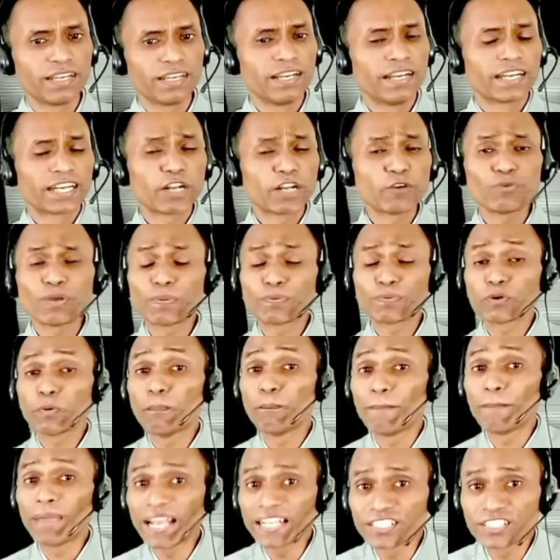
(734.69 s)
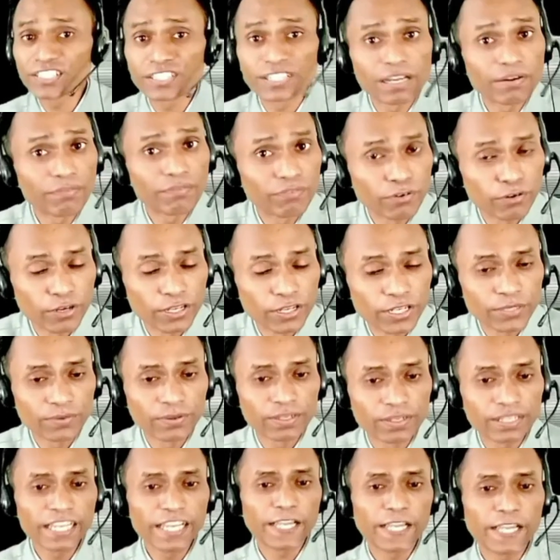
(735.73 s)
Now we have to match the following,
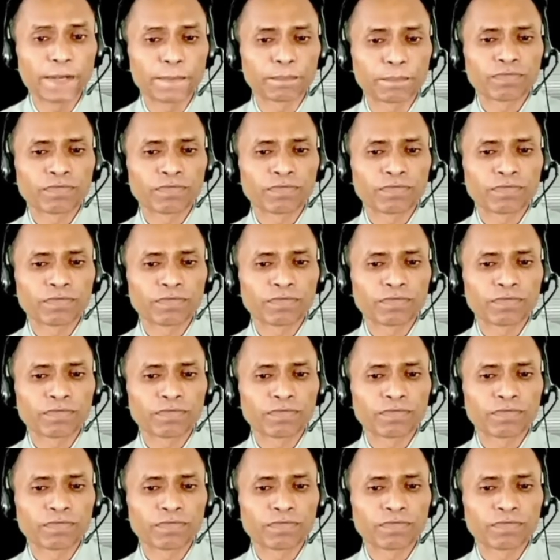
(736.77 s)
okay?